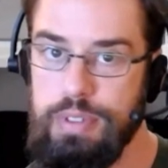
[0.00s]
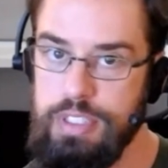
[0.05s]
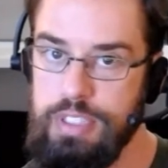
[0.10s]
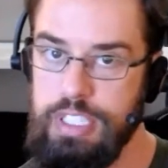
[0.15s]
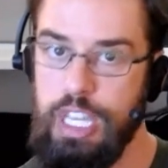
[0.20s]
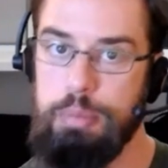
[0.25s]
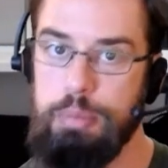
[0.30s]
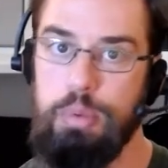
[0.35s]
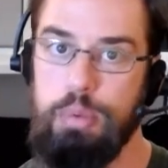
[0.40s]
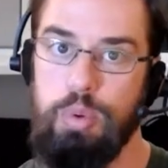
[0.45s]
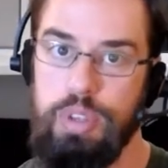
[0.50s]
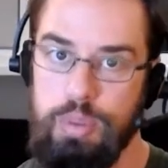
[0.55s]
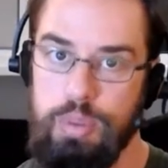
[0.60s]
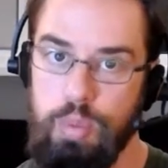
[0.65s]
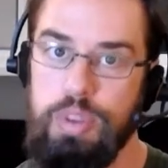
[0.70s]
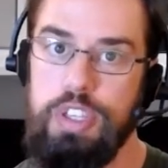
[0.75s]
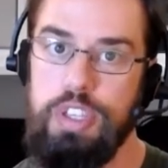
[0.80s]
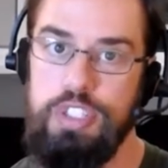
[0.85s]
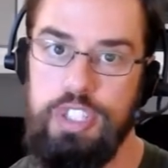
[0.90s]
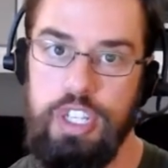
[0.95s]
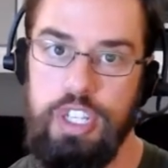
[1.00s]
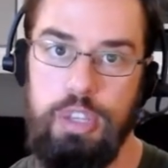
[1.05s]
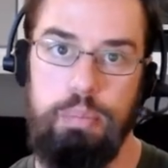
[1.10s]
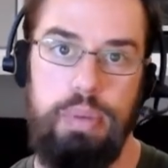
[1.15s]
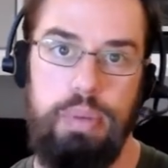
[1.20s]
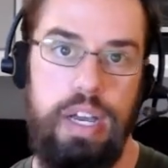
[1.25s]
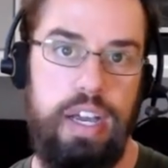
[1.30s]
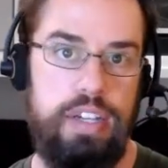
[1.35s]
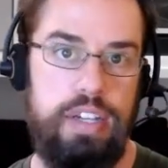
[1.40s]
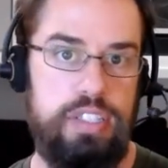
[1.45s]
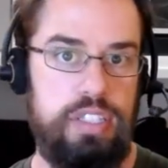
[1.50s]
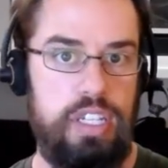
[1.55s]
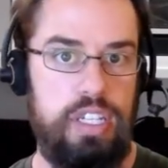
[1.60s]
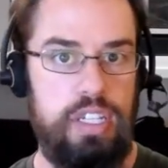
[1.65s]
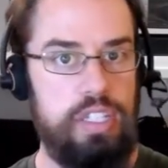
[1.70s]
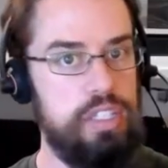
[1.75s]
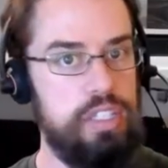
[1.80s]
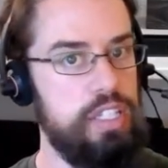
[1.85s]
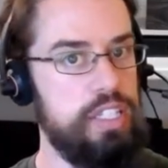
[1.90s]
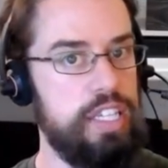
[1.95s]
example, with the chickenpox,
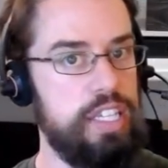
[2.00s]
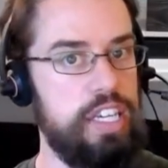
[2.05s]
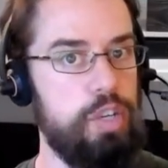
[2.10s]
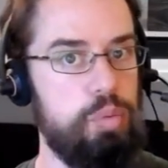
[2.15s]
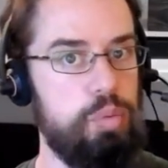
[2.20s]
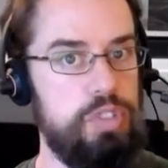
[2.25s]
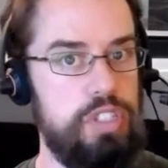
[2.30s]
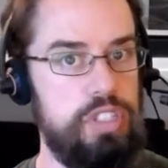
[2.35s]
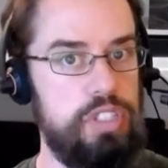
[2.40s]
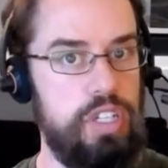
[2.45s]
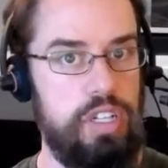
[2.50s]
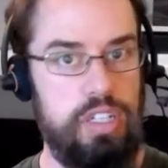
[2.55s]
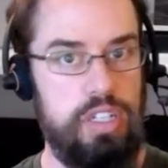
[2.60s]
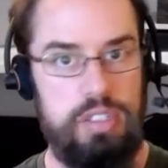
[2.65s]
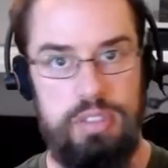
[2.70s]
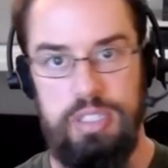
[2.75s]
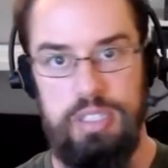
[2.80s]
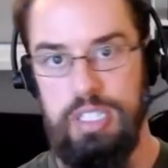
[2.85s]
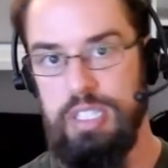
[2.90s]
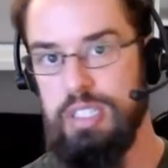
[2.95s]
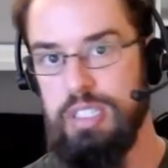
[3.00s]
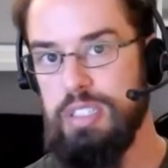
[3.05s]
you get it when you're young,